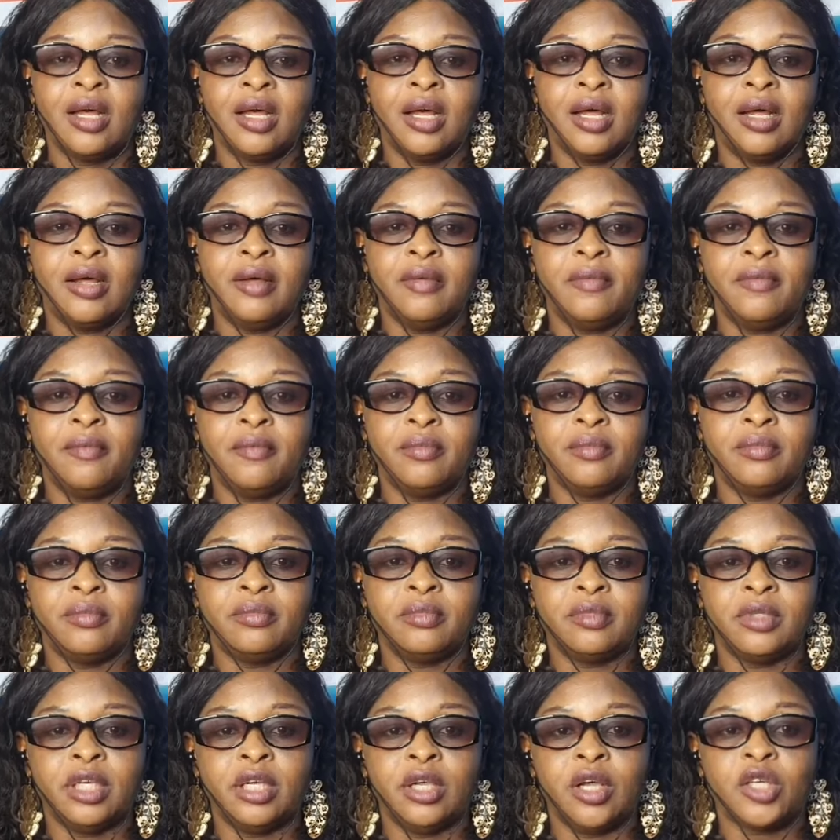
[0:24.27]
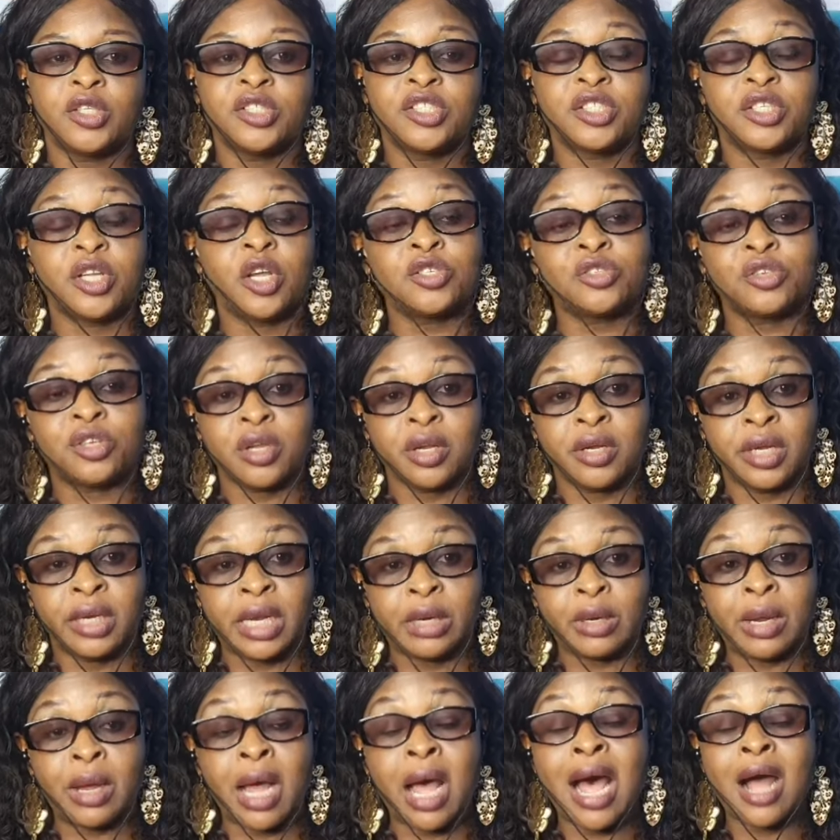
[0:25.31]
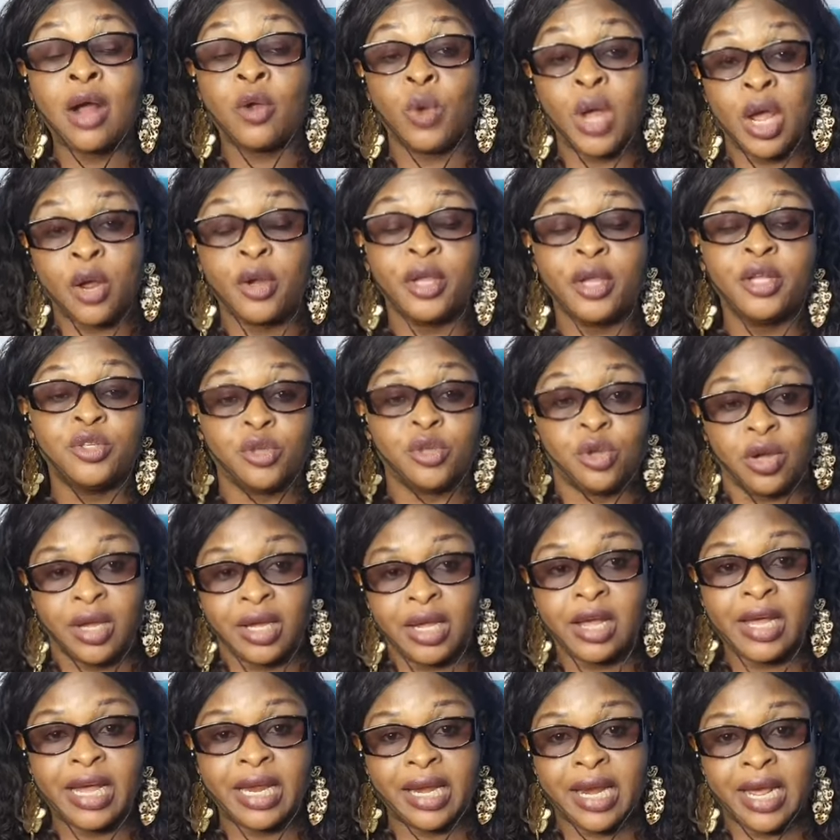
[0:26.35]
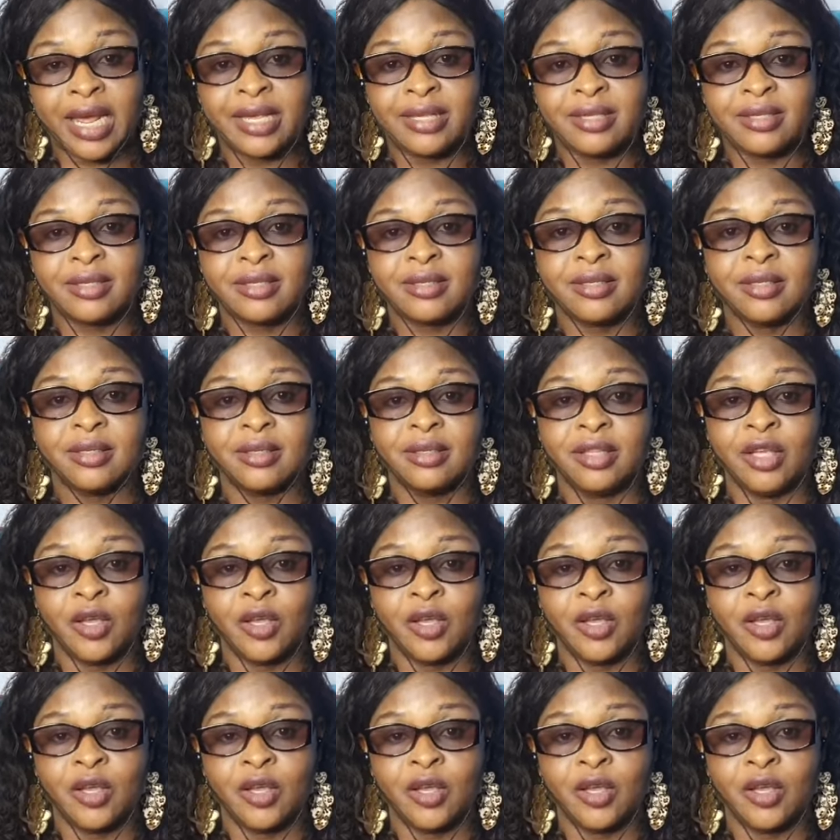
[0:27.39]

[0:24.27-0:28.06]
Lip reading: the organizational, how we are going to organize